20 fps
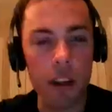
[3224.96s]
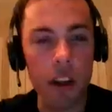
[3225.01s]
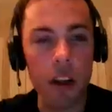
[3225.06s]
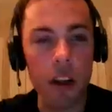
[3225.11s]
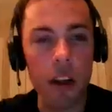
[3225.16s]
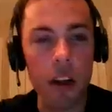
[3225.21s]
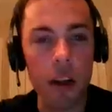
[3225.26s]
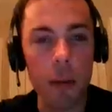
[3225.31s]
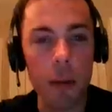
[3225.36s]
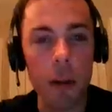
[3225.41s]

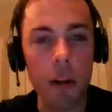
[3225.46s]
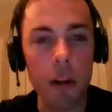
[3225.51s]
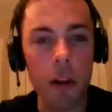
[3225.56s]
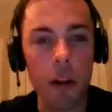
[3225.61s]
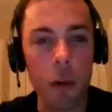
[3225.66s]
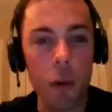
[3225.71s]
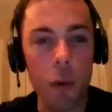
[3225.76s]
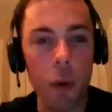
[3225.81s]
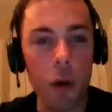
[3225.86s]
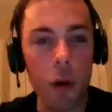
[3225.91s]
yeah, I mean,
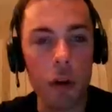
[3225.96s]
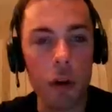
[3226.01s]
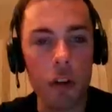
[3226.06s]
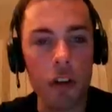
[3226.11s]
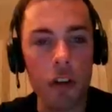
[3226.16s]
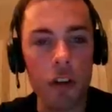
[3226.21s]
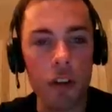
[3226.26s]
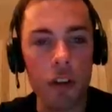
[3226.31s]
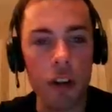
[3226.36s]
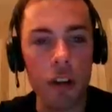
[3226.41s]
it
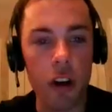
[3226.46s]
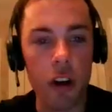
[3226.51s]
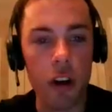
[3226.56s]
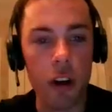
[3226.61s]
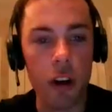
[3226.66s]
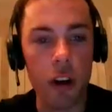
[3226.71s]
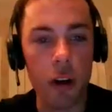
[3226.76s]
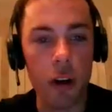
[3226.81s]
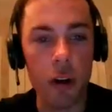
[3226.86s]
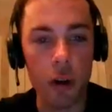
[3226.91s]
was
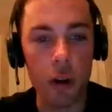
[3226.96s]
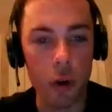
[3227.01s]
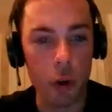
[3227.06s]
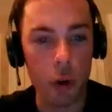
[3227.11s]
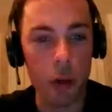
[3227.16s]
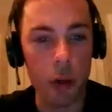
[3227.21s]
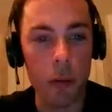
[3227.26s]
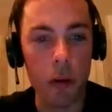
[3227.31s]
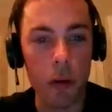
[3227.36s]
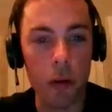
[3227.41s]
an
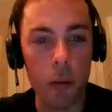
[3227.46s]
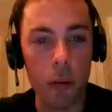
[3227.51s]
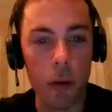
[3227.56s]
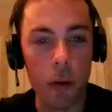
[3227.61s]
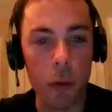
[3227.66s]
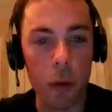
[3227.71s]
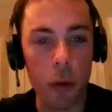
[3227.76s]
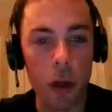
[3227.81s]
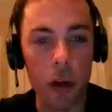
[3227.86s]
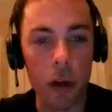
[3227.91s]
agreement
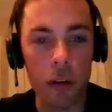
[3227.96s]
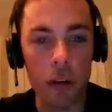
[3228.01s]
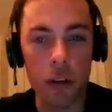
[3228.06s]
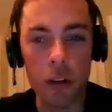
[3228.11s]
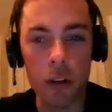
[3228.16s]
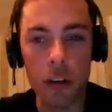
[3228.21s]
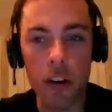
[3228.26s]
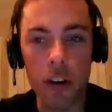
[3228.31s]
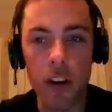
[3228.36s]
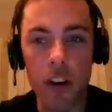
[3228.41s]
between
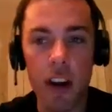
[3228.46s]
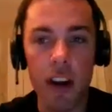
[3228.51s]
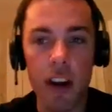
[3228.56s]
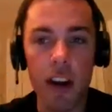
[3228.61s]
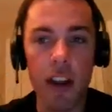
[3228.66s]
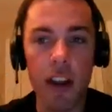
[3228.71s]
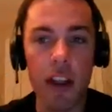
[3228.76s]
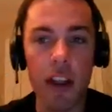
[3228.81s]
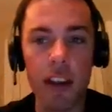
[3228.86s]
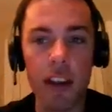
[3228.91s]
us
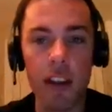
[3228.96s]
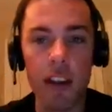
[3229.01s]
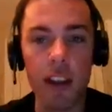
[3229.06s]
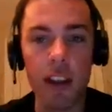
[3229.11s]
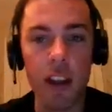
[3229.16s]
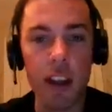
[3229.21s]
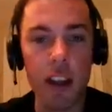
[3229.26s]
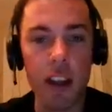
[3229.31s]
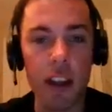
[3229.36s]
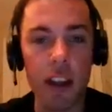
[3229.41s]
that
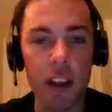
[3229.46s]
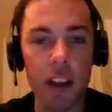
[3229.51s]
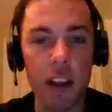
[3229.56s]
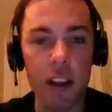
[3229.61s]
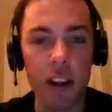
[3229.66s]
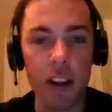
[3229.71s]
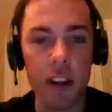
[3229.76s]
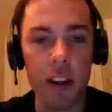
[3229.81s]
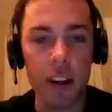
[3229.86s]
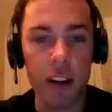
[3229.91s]

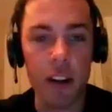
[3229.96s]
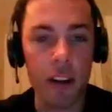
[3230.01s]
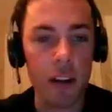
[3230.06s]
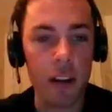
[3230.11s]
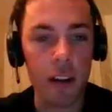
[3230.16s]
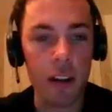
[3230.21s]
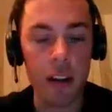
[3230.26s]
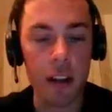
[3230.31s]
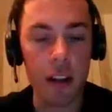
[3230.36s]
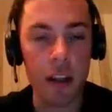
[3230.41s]

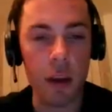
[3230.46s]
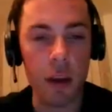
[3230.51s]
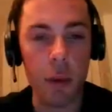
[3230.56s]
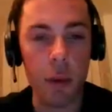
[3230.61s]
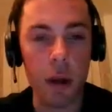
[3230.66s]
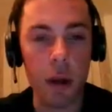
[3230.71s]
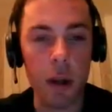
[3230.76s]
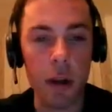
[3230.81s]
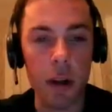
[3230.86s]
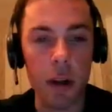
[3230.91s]
they
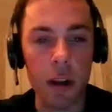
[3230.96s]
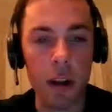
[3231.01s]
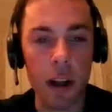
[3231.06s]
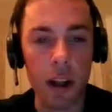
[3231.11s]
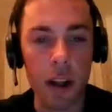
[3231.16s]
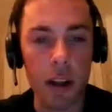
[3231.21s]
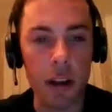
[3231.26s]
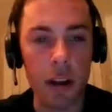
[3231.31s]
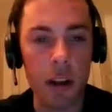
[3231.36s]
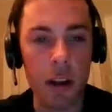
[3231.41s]
will
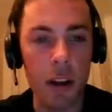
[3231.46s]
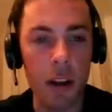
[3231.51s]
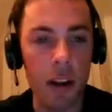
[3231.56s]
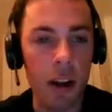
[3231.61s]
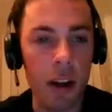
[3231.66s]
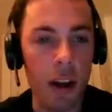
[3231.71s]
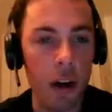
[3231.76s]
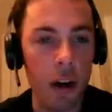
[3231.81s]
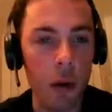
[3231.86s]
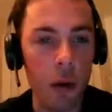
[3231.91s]
like
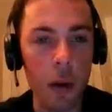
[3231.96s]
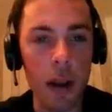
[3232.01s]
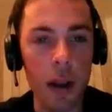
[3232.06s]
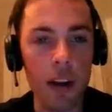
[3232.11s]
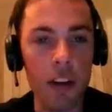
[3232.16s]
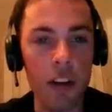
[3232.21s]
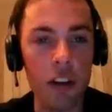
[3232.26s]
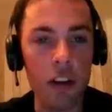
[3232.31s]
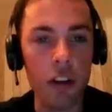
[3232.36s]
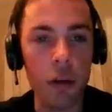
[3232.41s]

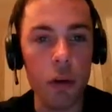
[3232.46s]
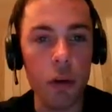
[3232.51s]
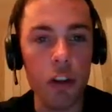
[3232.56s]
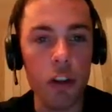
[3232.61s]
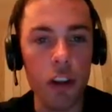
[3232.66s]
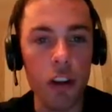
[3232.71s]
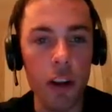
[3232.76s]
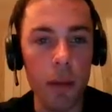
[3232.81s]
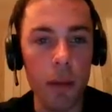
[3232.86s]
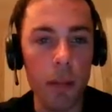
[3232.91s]
create this new
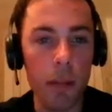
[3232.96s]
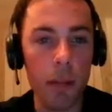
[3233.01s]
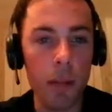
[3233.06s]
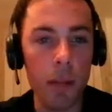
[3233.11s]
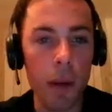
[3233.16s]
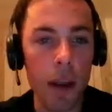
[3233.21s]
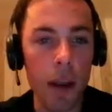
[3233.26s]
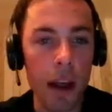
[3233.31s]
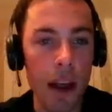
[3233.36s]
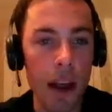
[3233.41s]
team.
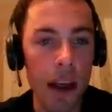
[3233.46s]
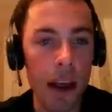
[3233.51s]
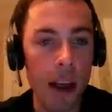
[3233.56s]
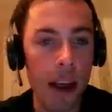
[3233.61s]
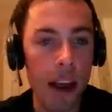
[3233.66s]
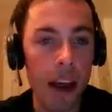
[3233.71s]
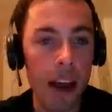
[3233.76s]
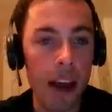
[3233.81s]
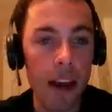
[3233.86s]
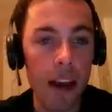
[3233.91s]

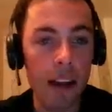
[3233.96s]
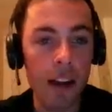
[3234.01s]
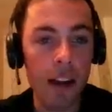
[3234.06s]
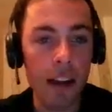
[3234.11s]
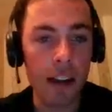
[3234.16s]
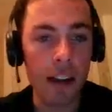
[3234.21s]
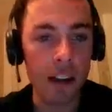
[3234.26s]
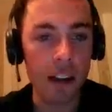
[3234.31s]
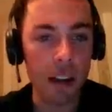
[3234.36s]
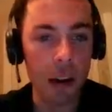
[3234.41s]

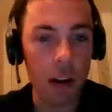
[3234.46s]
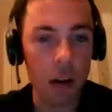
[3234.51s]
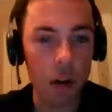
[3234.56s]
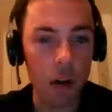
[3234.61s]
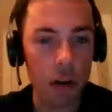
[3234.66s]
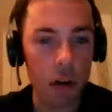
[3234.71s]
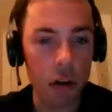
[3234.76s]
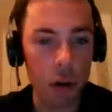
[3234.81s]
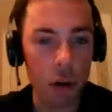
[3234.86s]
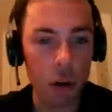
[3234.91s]
And as I
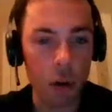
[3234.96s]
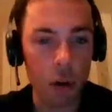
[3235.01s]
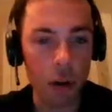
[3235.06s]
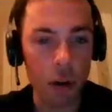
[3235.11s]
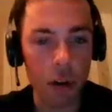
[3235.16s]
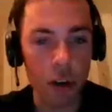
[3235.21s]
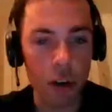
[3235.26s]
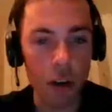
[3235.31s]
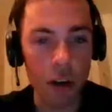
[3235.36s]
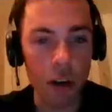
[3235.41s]
understood,
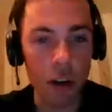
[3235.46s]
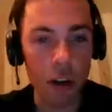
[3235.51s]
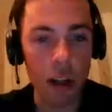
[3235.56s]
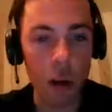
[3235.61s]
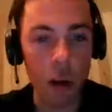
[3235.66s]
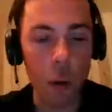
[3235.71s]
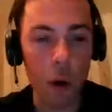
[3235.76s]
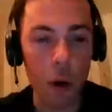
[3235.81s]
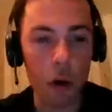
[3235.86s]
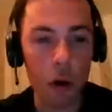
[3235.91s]

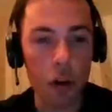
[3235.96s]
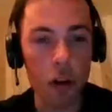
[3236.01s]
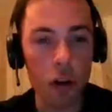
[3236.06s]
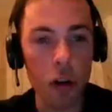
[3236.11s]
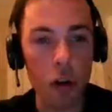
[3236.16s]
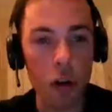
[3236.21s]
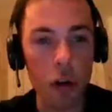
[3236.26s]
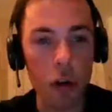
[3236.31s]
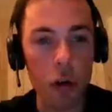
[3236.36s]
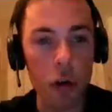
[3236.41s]
they want
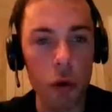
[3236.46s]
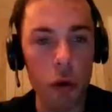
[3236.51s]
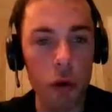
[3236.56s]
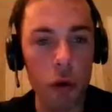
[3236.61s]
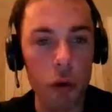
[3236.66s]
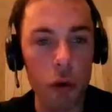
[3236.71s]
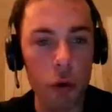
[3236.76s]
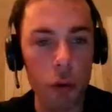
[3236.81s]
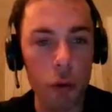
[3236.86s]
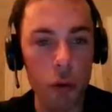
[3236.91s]

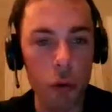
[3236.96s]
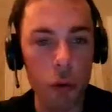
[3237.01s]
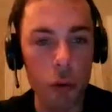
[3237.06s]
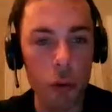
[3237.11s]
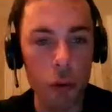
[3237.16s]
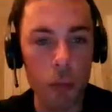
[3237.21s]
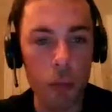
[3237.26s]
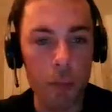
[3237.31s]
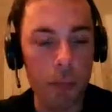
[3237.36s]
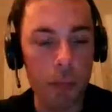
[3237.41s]

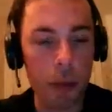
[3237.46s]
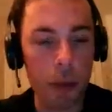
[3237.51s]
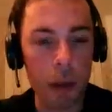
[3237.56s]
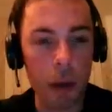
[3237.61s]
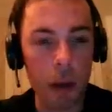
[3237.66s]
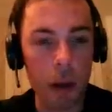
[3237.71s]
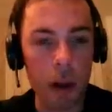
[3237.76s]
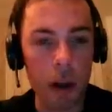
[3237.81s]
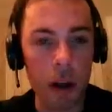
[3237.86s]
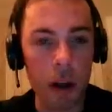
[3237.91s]
to,
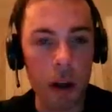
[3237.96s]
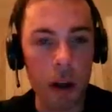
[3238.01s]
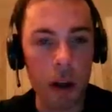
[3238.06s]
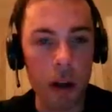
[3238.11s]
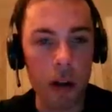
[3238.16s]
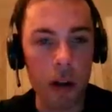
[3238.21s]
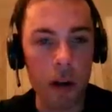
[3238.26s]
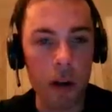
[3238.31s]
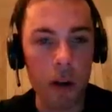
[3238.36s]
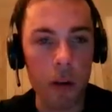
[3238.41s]

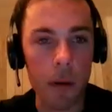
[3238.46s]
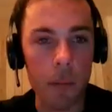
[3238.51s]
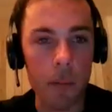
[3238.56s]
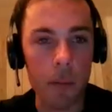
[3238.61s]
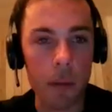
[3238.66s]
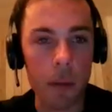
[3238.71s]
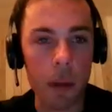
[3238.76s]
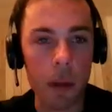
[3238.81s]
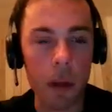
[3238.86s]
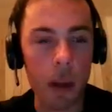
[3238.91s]
I
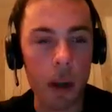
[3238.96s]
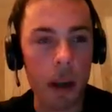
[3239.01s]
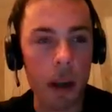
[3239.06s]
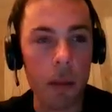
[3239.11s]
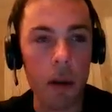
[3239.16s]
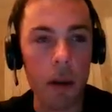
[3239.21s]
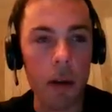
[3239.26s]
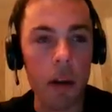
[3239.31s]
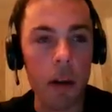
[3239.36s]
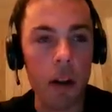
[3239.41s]

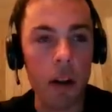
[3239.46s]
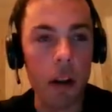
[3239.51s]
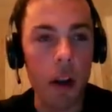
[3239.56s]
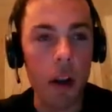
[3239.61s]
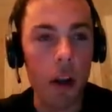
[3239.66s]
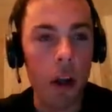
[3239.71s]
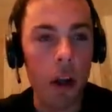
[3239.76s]
mean,